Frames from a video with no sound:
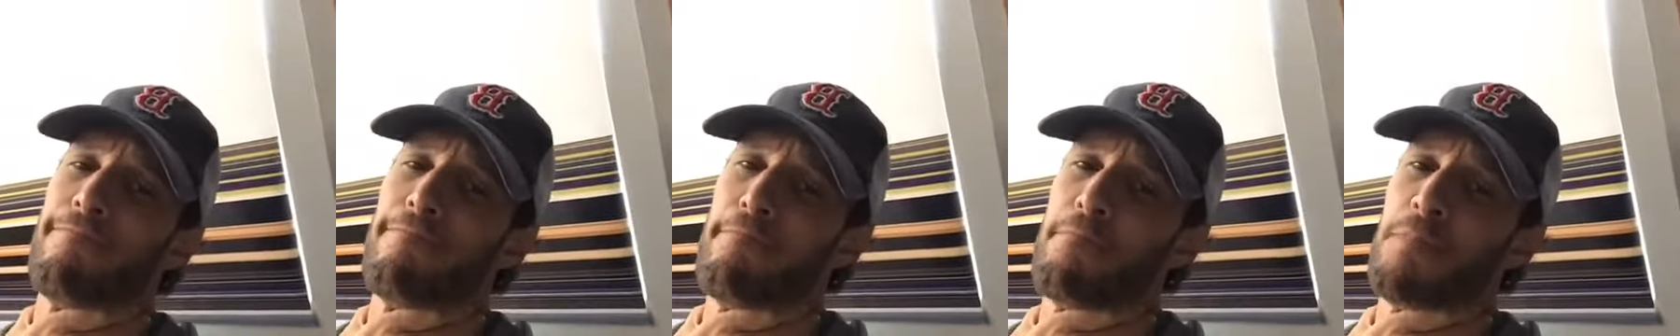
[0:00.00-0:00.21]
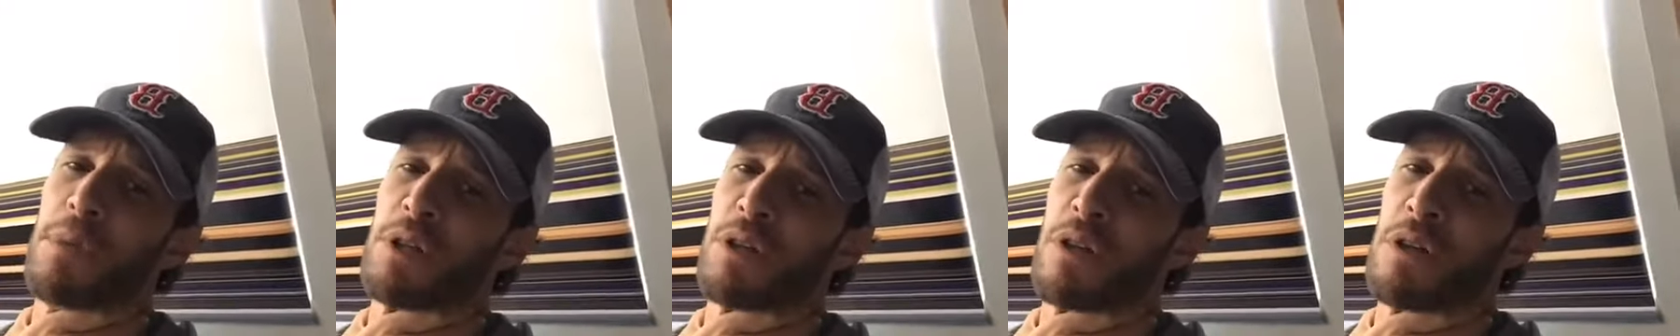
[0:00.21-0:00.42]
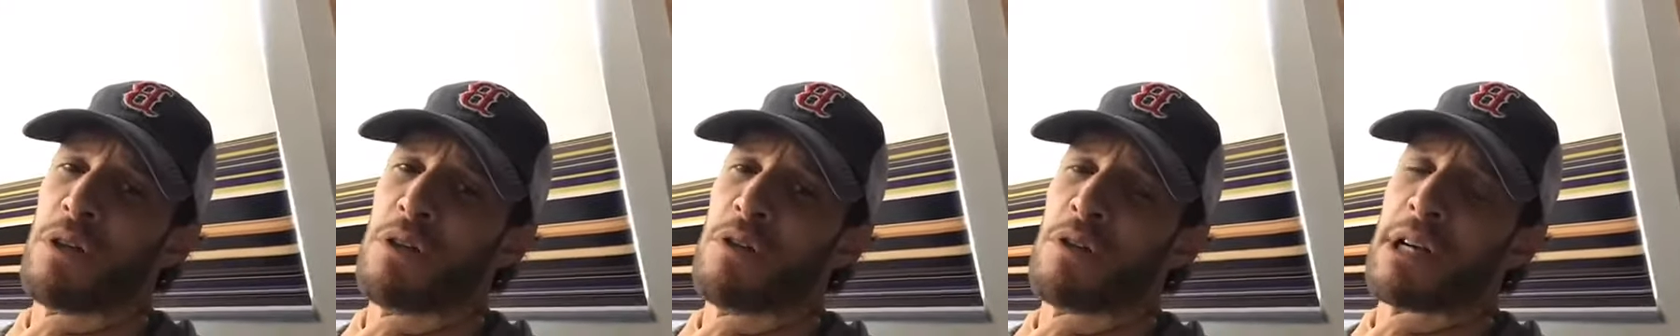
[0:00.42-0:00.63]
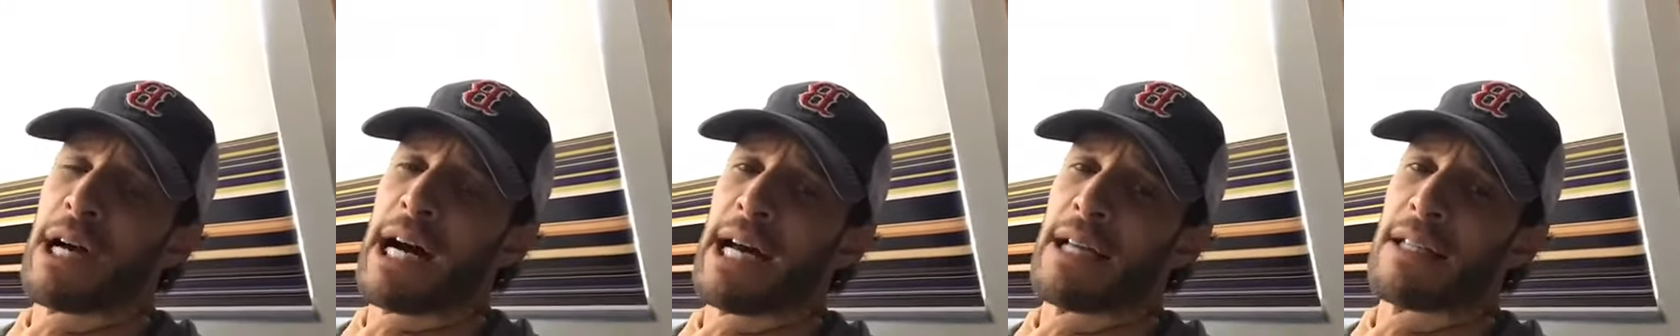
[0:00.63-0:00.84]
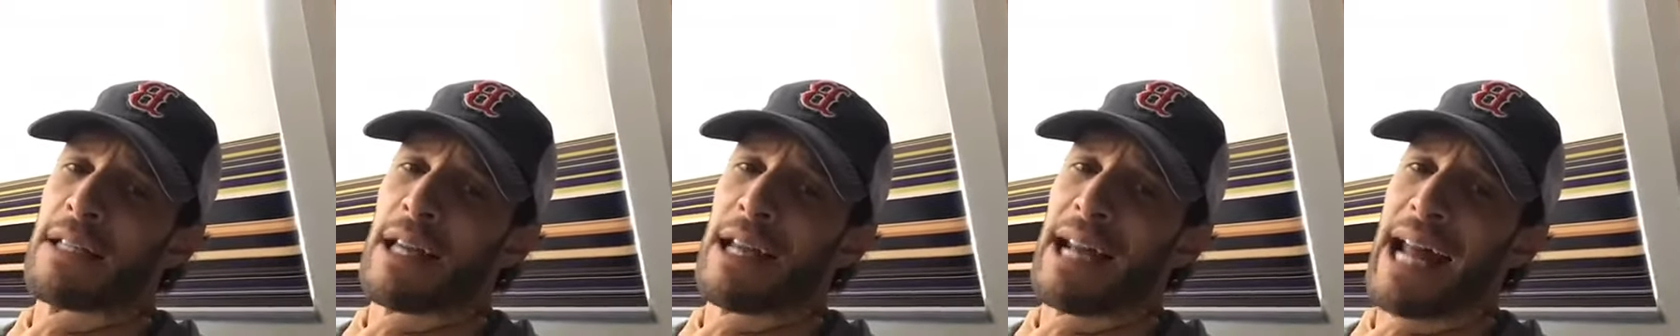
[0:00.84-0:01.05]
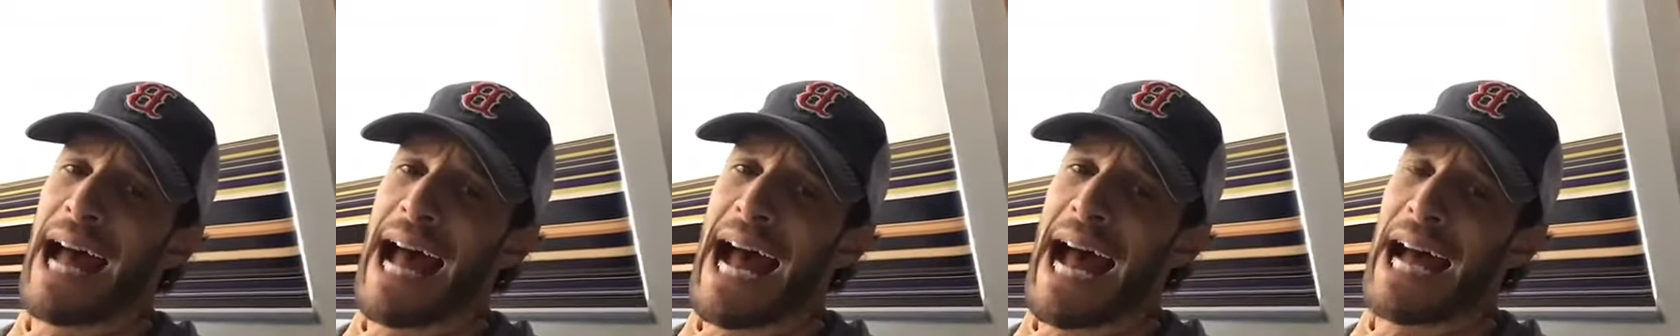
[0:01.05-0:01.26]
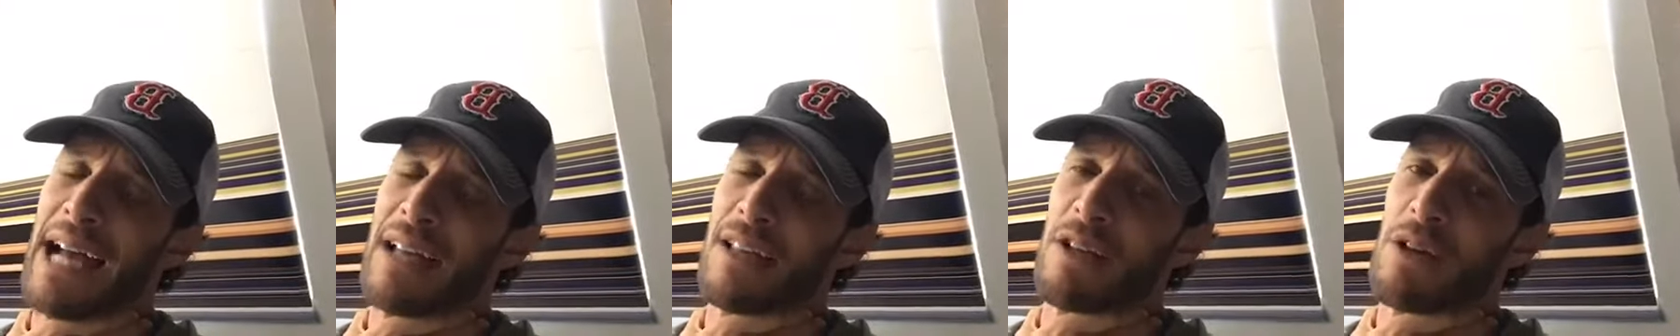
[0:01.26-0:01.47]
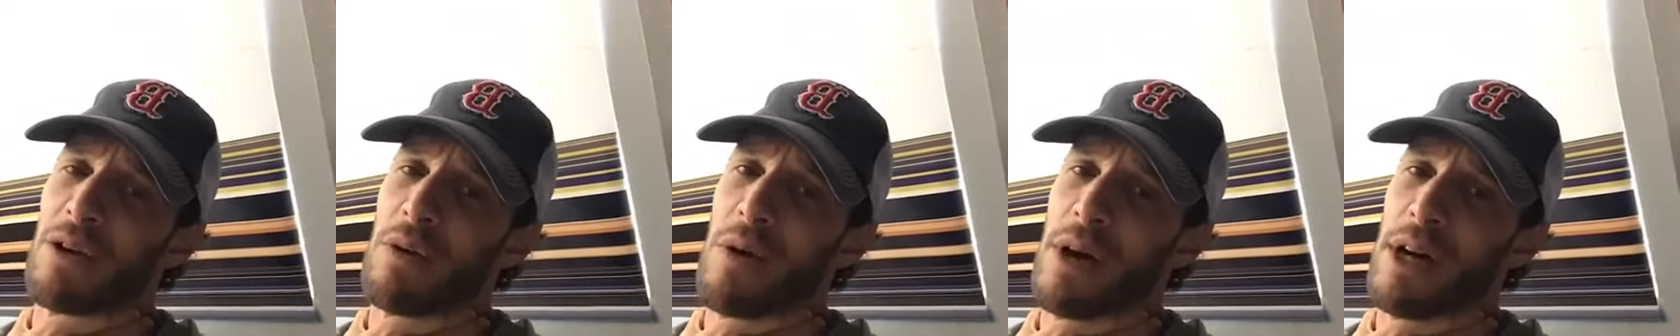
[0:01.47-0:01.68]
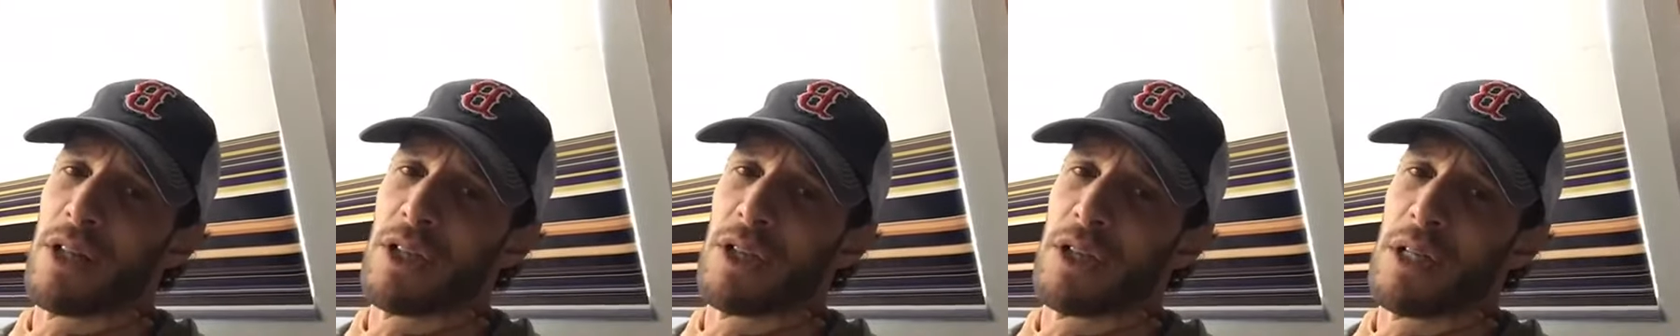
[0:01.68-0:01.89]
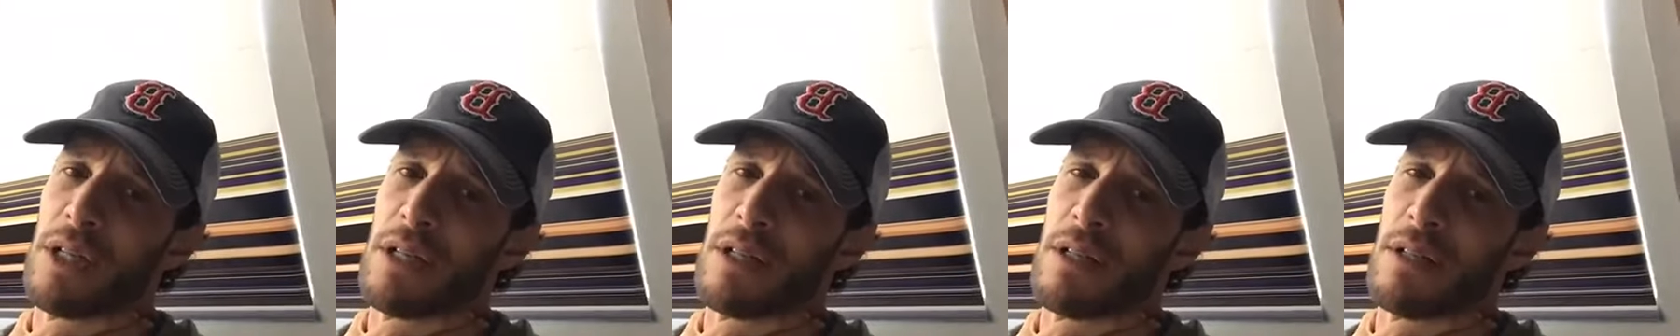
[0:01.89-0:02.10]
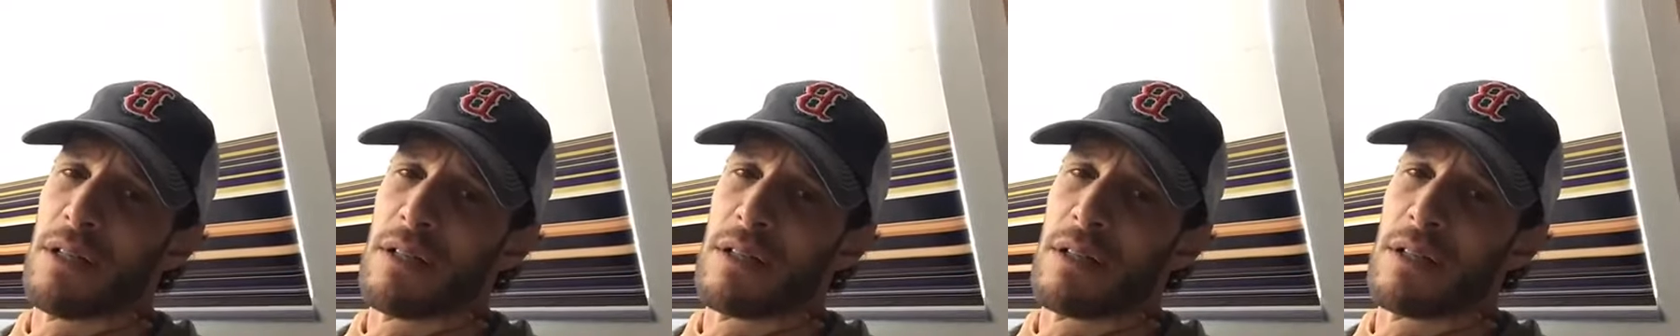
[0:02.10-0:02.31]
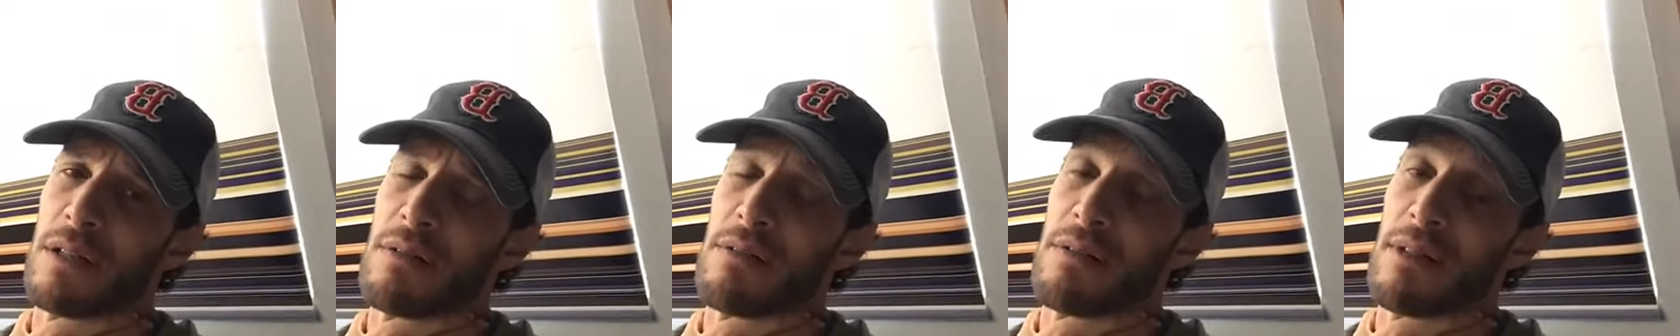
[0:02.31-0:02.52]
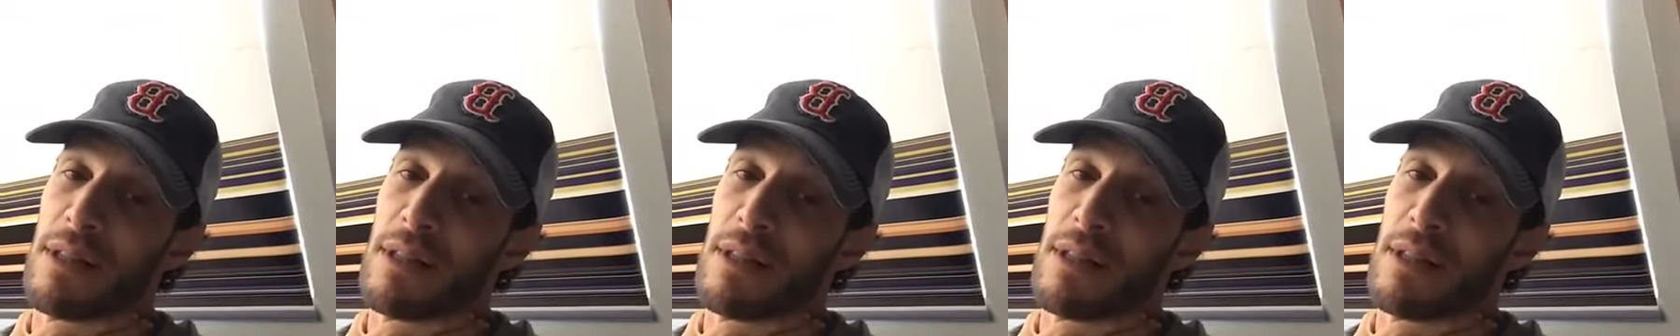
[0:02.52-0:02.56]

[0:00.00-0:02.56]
so you guys can ask questions.